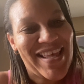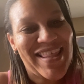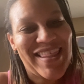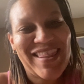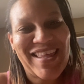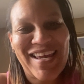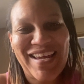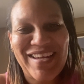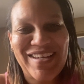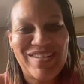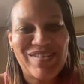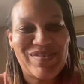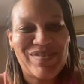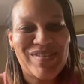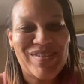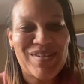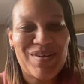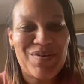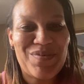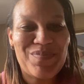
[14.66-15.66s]
Thank you
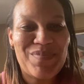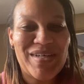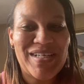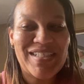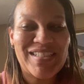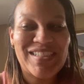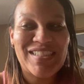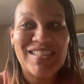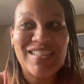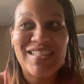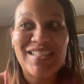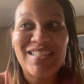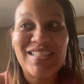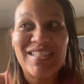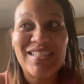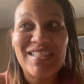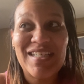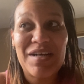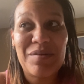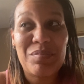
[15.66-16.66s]
so much.
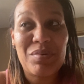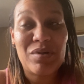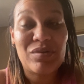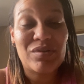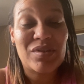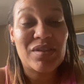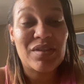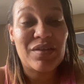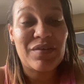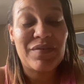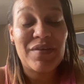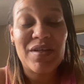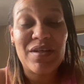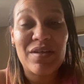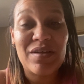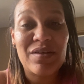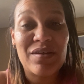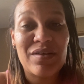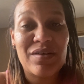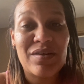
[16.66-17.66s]
I post stuff
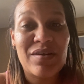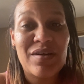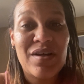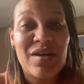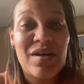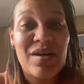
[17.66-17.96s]
here